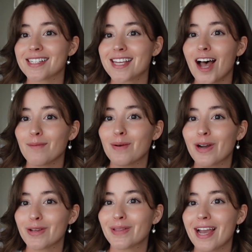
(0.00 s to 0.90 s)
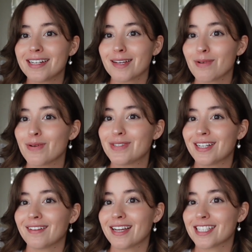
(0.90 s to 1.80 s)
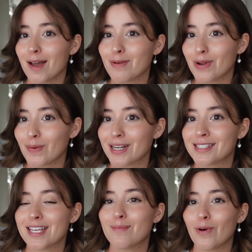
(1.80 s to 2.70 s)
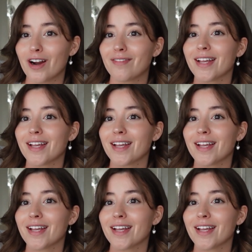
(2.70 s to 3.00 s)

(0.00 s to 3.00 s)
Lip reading: Tell me what you liked, tell me what you didn't like, tell me what you want to see more of.